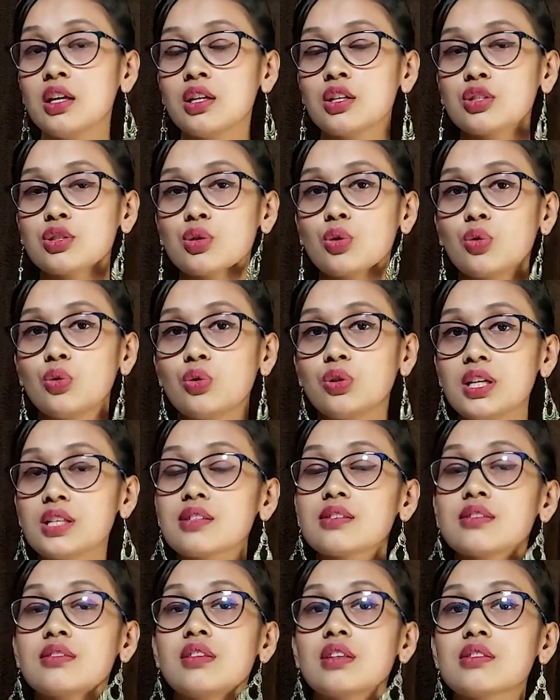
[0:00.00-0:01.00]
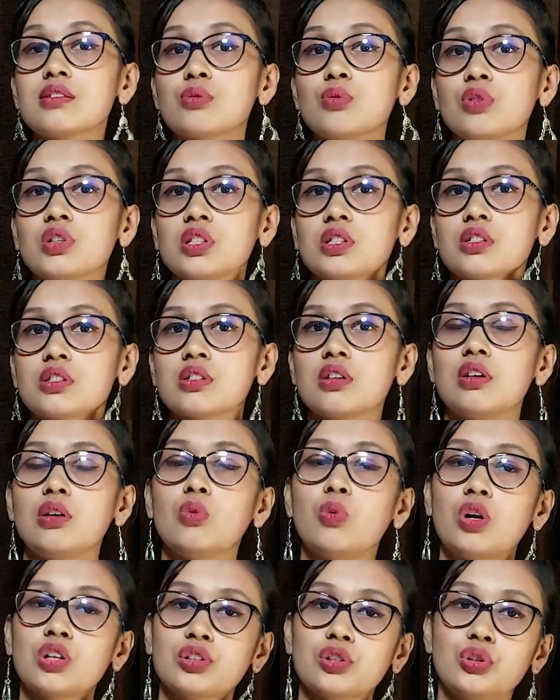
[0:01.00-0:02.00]
So yes, this was
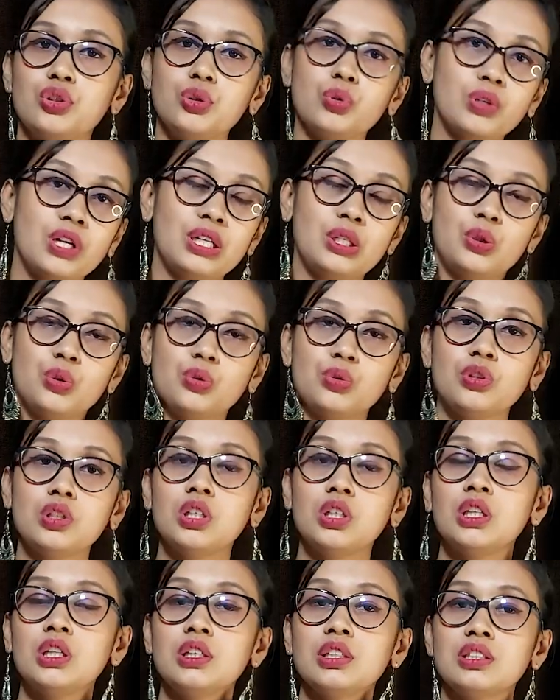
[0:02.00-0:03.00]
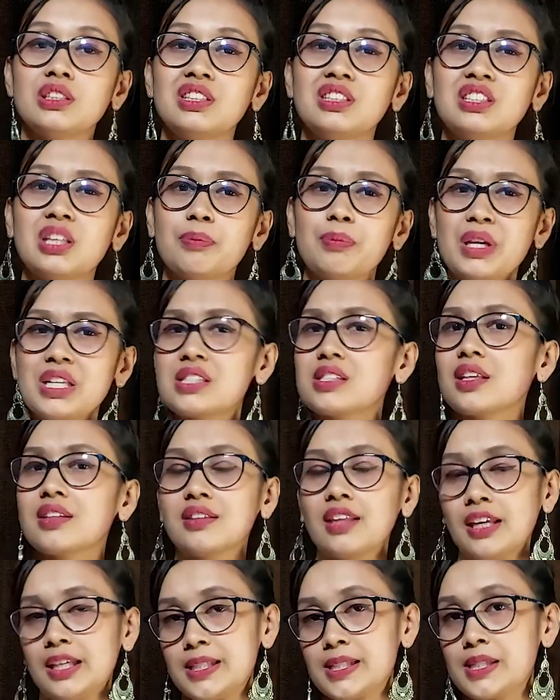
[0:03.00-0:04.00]
what you can do, the basic
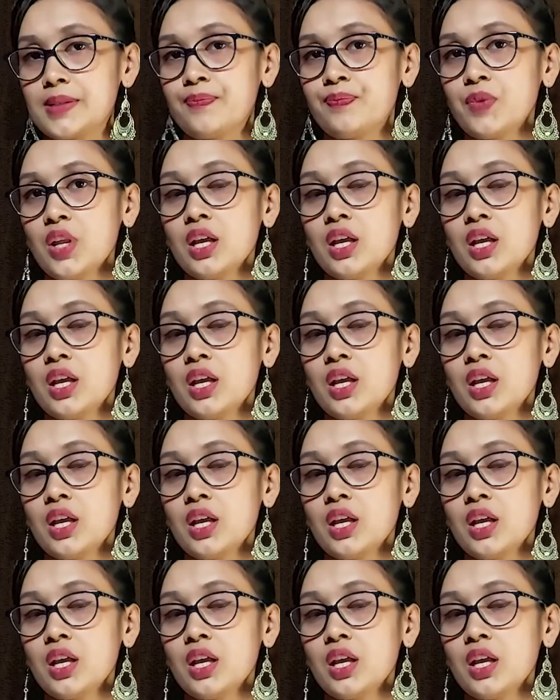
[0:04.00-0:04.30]
things.